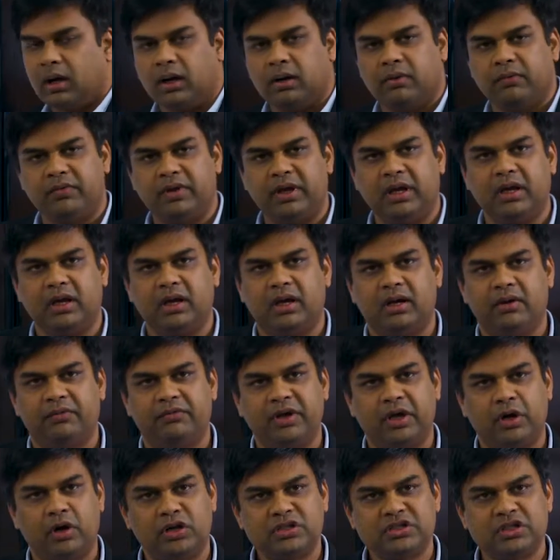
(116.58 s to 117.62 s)
we
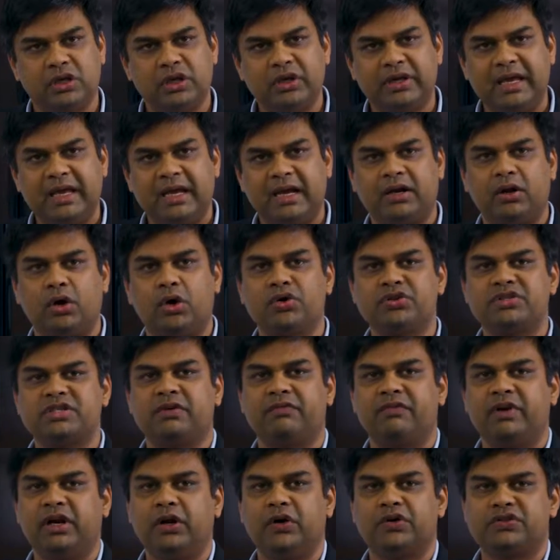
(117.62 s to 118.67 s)
are also looking at hosting
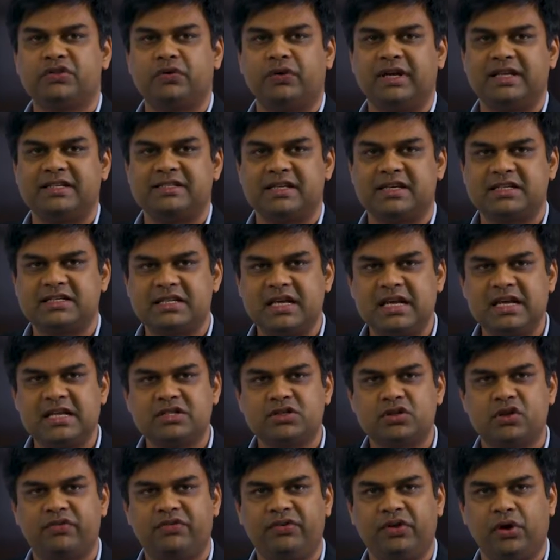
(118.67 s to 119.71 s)
Windows 2016.
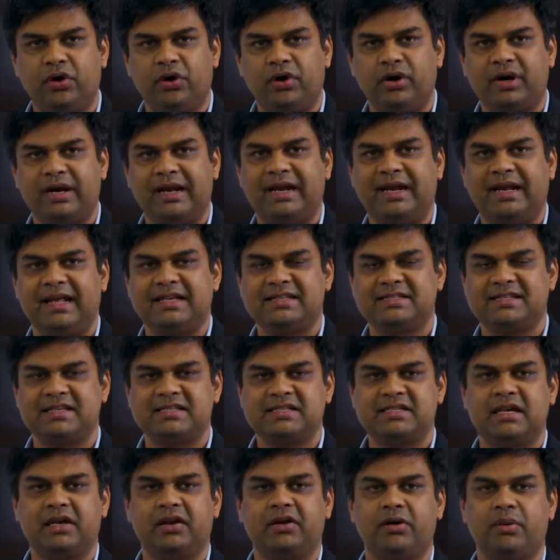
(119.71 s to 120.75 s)
So if you're an
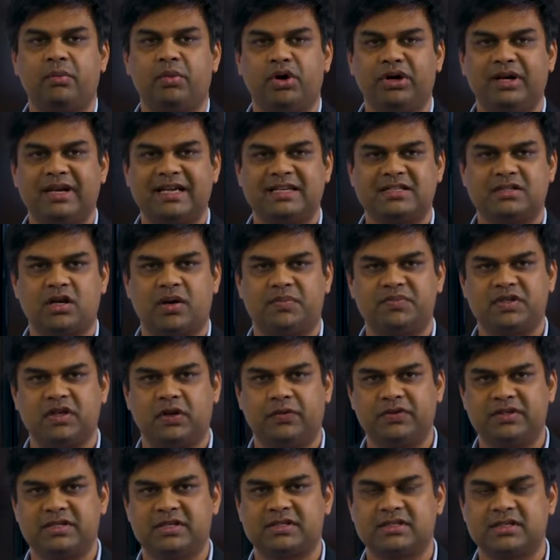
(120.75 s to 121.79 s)
existing remote desktop
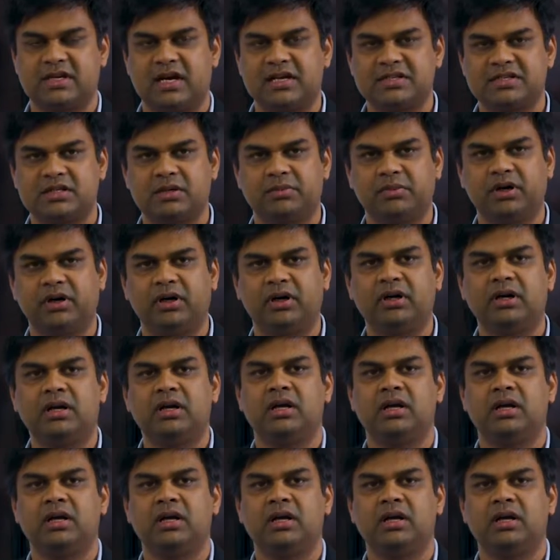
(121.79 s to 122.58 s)
services customer,